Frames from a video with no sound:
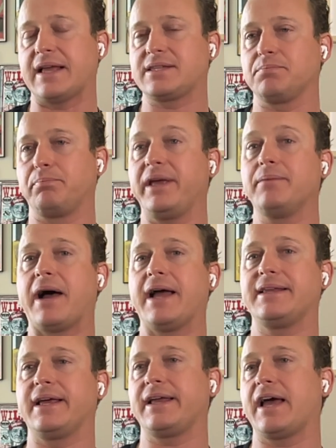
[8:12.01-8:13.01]
That's been my
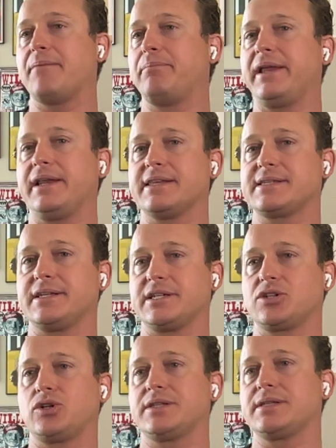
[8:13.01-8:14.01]
identity. I've been in this
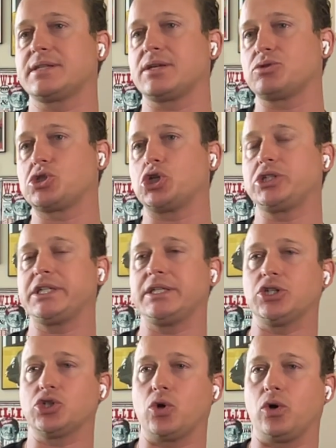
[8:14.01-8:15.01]
industry since I was
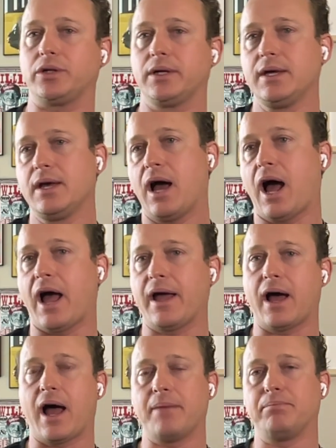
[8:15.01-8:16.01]
13 years old.
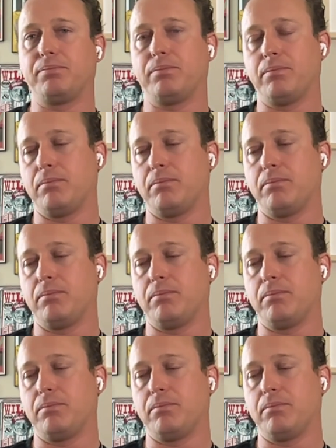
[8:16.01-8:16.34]
I